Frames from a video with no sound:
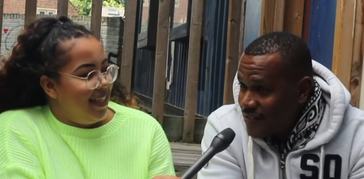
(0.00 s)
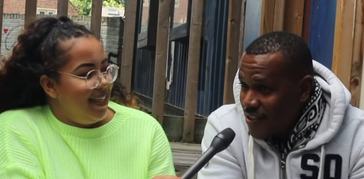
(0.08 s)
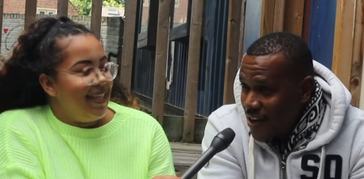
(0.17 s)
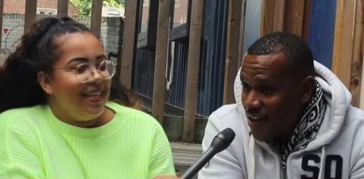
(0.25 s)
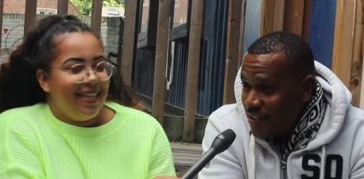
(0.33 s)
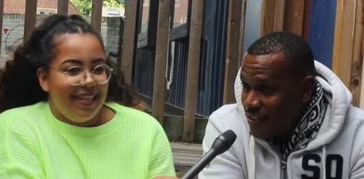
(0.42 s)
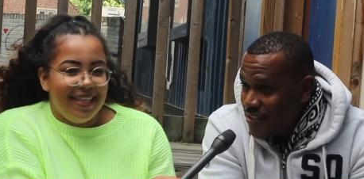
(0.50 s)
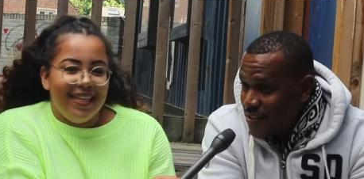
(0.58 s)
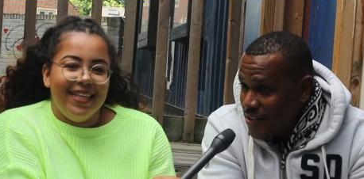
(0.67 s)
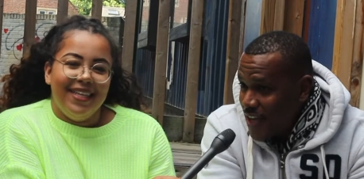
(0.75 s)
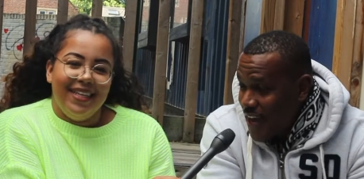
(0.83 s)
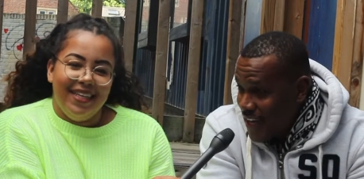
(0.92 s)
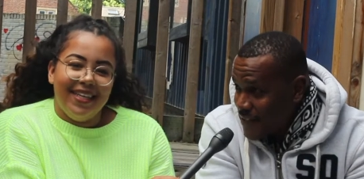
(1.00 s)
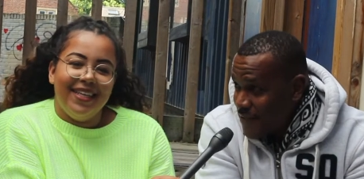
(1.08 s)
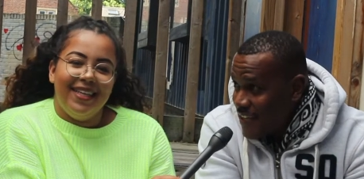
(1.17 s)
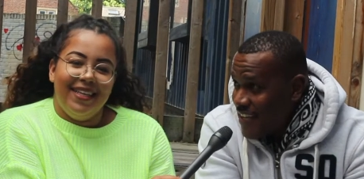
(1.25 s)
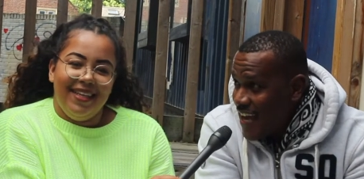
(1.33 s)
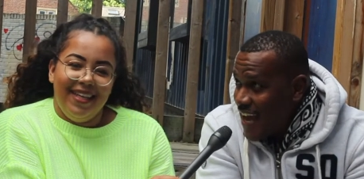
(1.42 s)
Speaker 1: talk, you know, you
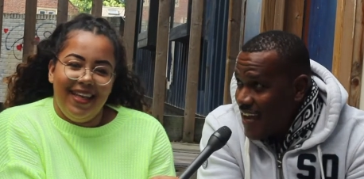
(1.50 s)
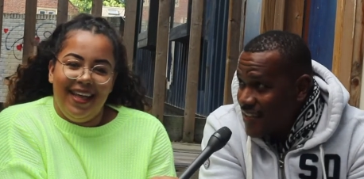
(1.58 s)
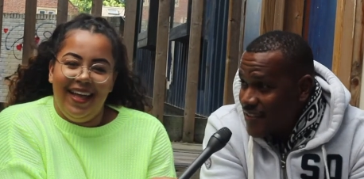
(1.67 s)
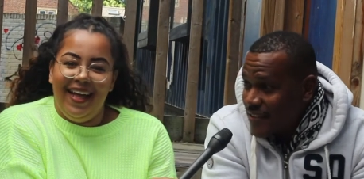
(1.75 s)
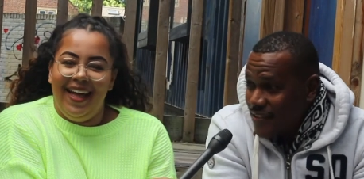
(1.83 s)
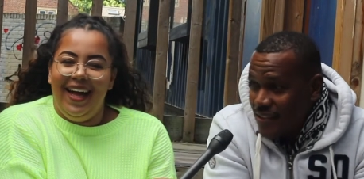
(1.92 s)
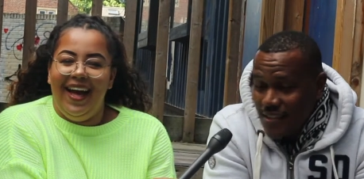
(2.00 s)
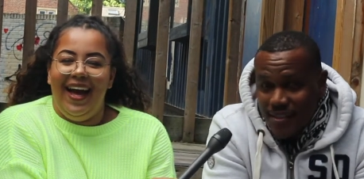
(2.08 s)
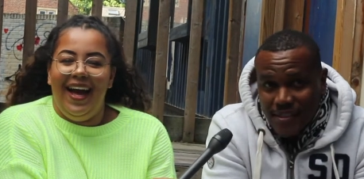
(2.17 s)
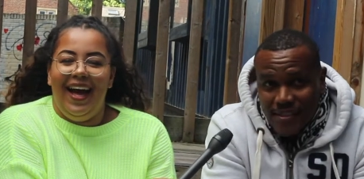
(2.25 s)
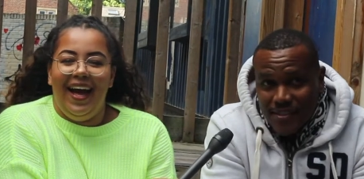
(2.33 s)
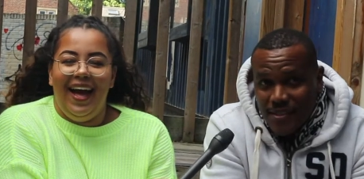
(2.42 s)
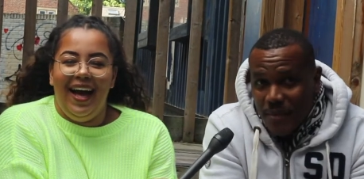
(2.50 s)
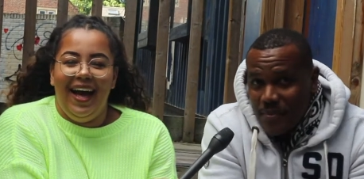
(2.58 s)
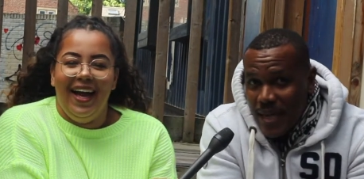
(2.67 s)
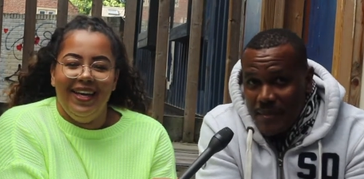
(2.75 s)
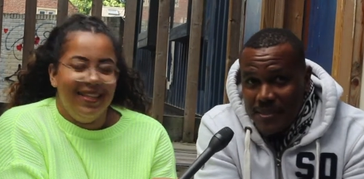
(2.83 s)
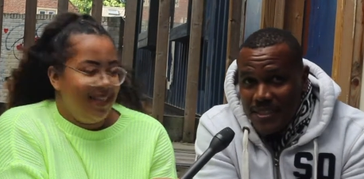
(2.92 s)
ask for a dance.
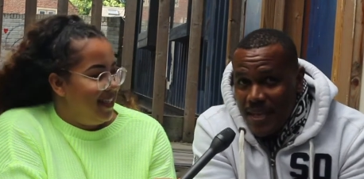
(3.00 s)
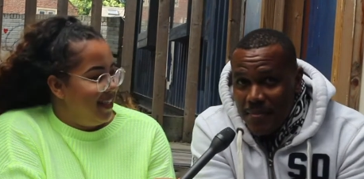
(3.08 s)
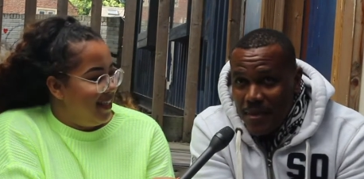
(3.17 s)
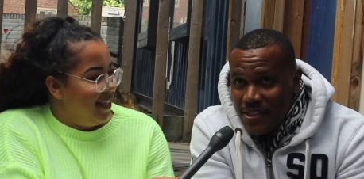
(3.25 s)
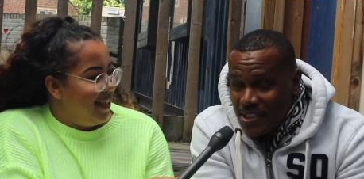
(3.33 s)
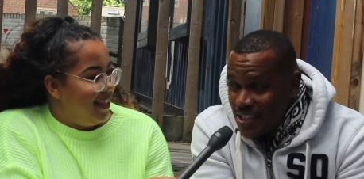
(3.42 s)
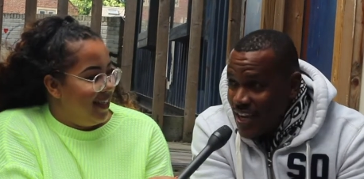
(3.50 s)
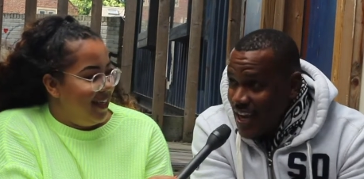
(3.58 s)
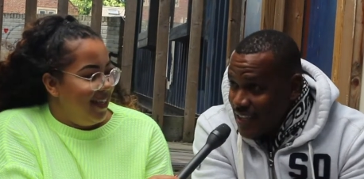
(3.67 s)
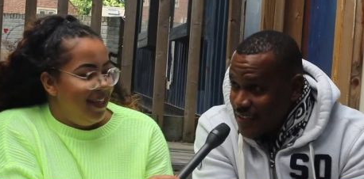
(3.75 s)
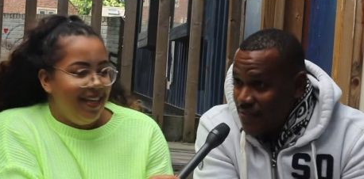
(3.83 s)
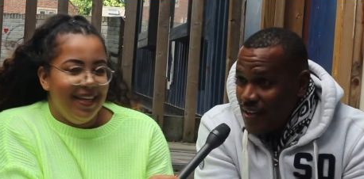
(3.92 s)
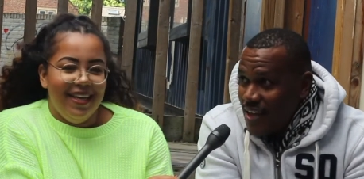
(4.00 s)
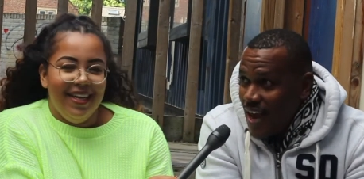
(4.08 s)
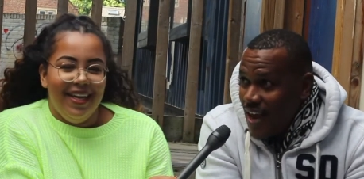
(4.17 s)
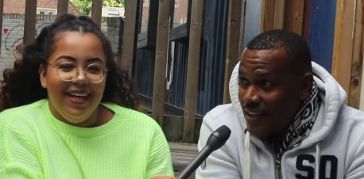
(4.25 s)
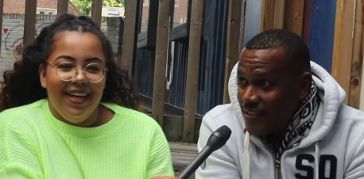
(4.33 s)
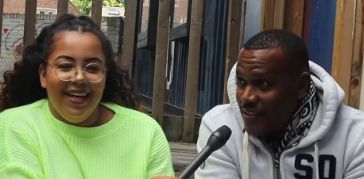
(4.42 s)
Sometimes it ain't much and I ask for a
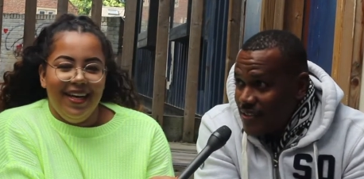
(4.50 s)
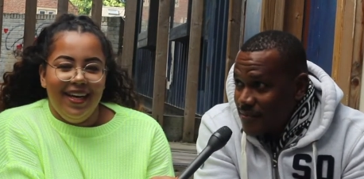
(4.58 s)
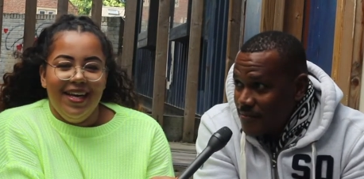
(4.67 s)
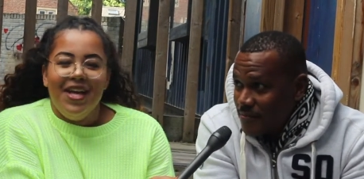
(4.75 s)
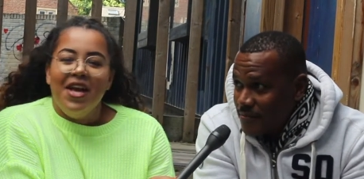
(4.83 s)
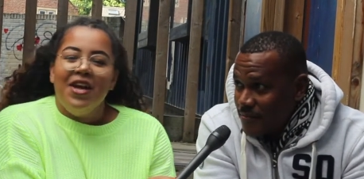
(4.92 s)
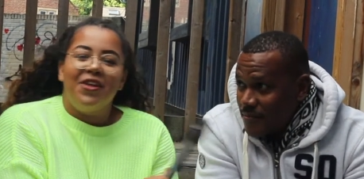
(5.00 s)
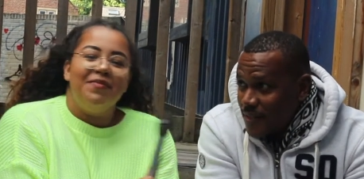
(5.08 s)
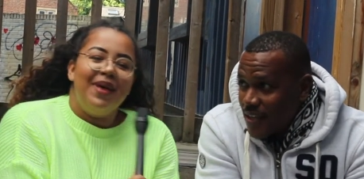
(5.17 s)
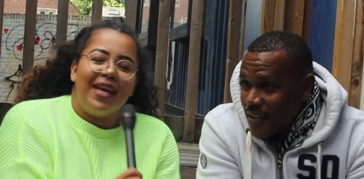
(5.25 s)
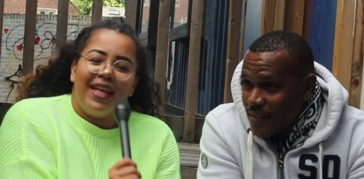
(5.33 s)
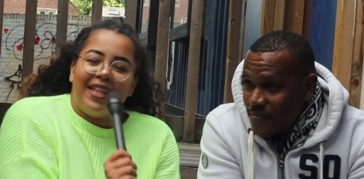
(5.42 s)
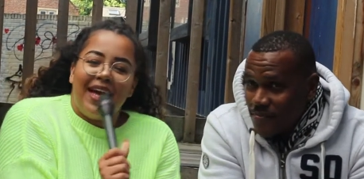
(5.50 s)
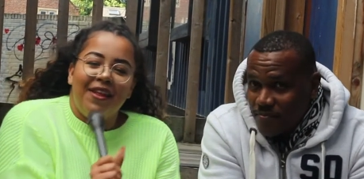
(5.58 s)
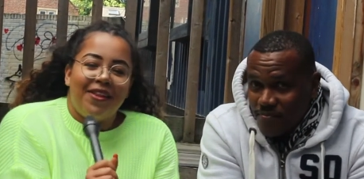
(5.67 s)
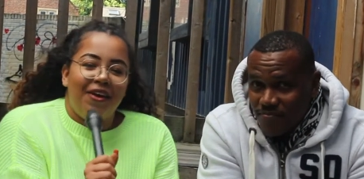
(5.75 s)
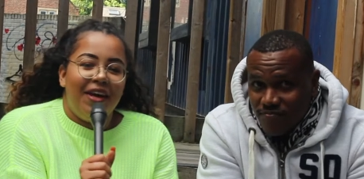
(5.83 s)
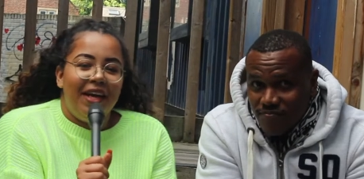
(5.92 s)
dance.
Speaker 2: You make it
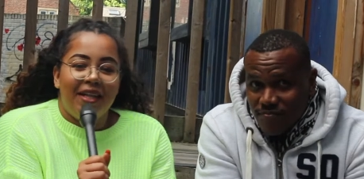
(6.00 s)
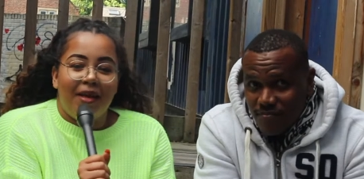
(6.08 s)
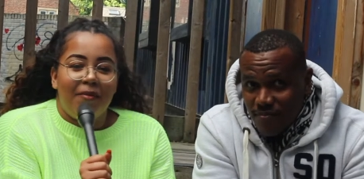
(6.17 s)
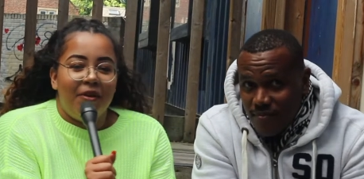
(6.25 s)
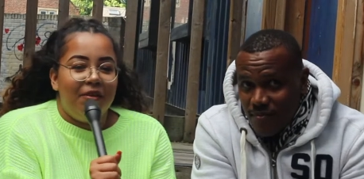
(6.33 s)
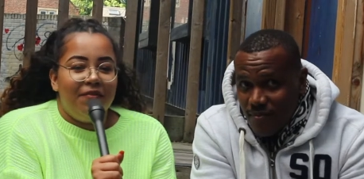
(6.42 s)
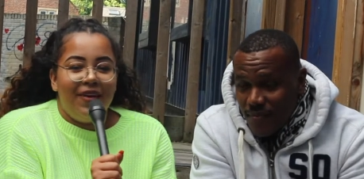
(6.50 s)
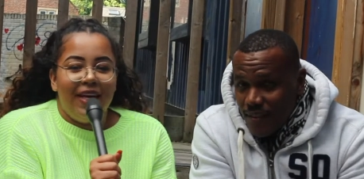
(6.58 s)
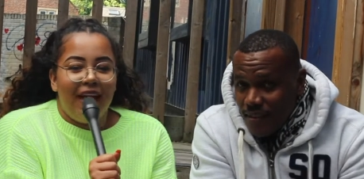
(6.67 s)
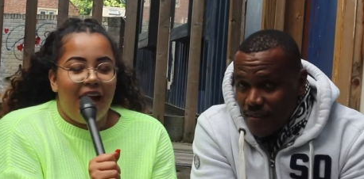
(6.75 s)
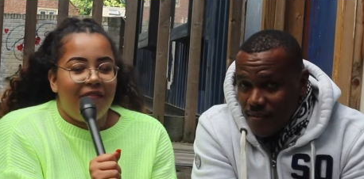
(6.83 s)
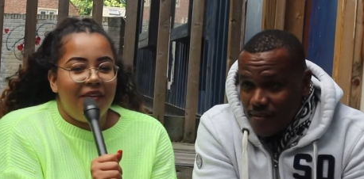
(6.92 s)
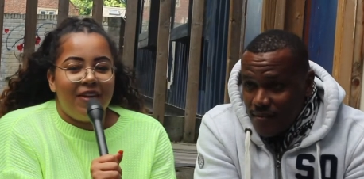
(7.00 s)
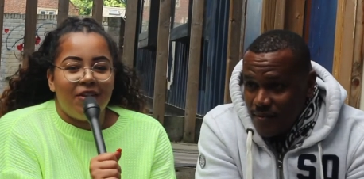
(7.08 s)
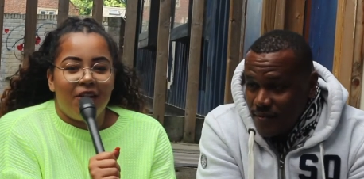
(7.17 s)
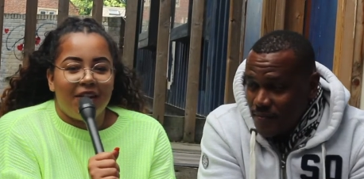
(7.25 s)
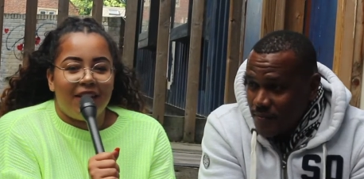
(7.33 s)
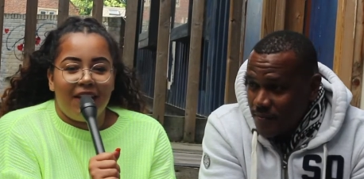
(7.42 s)
sound so easy, but you really, I think
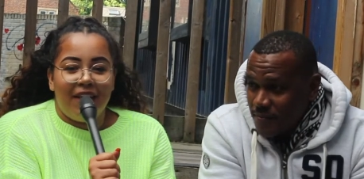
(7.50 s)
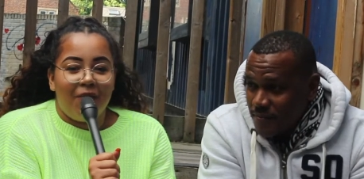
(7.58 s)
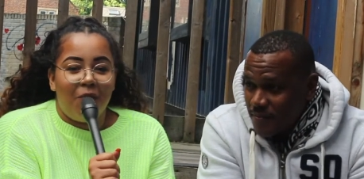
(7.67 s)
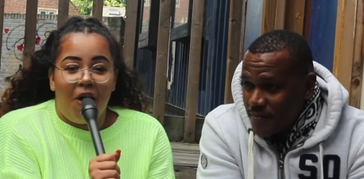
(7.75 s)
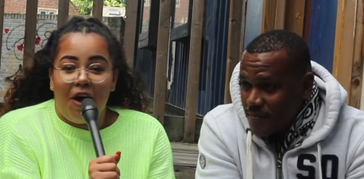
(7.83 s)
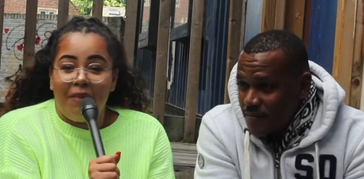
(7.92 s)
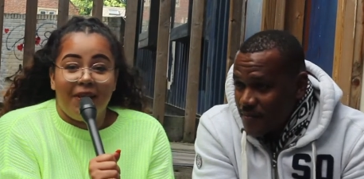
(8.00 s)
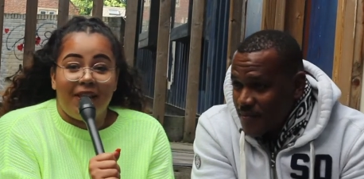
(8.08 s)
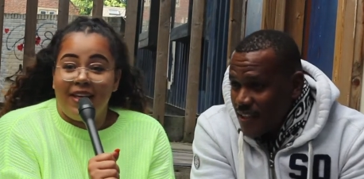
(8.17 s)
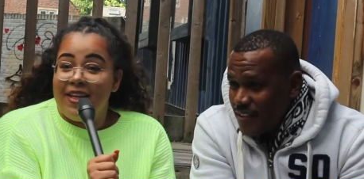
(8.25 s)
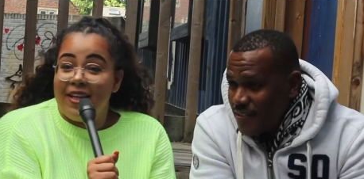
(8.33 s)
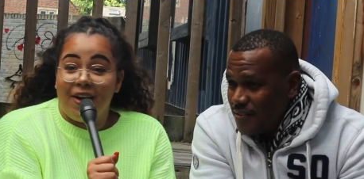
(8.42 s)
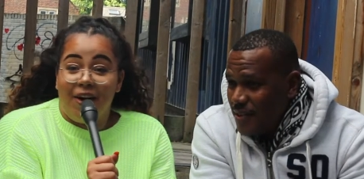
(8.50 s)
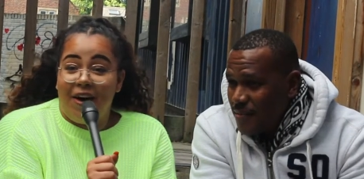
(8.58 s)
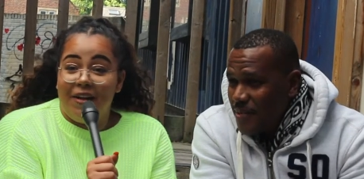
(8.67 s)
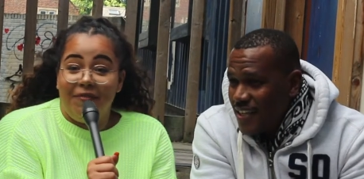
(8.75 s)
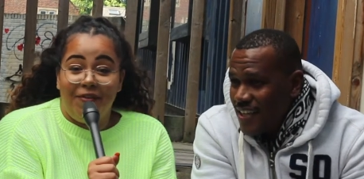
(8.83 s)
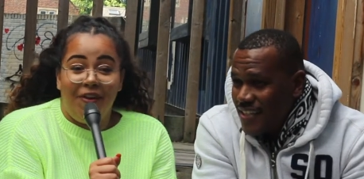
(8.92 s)
you're not seeing what I would be seeing at
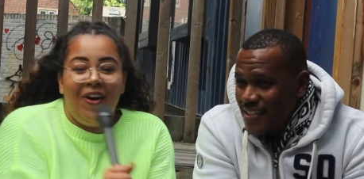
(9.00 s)
Carnival.